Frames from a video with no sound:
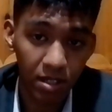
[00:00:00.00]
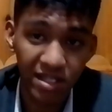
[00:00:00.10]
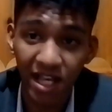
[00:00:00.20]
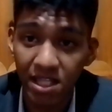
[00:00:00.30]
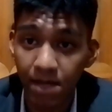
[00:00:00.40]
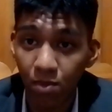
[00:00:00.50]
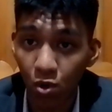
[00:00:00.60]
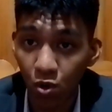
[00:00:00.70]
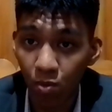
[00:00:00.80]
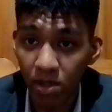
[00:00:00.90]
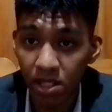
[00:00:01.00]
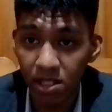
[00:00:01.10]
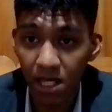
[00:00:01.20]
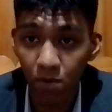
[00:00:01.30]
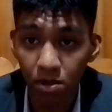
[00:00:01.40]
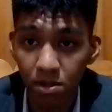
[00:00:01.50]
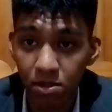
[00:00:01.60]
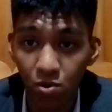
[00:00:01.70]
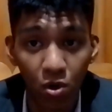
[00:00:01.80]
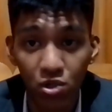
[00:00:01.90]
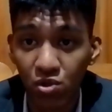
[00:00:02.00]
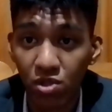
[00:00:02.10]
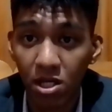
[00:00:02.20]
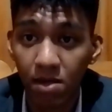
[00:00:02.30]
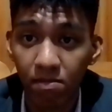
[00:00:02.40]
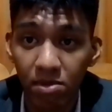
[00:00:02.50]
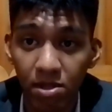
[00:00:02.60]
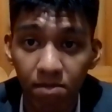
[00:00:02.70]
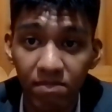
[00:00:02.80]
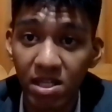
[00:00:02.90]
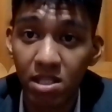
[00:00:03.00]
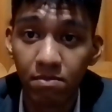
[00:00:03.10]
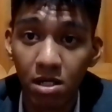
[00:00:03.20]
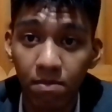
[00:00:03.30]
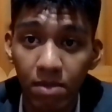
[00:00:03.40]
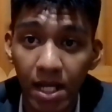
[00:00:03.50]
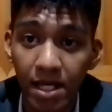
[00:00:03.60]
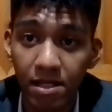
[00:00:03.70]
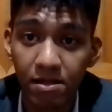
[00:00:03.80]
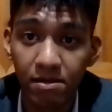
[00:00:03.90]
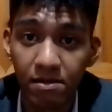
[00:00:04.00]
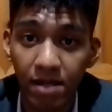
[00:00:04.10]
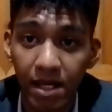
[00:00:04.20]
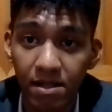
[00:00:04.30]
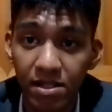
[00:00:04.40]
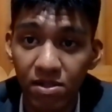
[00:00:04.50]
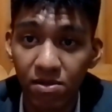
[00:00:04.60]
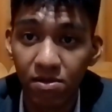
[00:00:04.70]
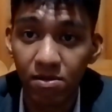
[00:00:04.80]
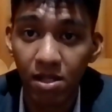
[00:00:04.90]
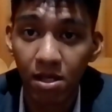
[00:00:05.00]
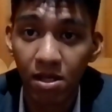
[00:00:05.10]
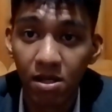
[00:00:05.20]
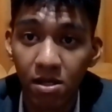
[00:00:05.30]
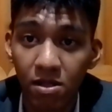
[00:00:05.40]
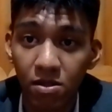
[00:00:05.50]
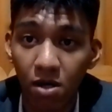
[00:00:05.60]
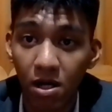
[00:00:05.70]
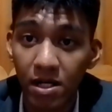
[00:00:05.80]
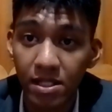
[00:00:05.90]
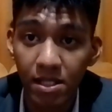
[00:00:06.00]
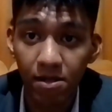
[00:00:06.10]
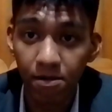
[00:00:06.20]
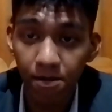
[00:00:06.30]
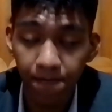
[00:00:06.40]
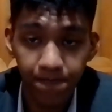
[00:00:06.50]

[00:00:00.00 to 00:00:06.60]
take them home, and then they would torture them and beat them up like little dogs and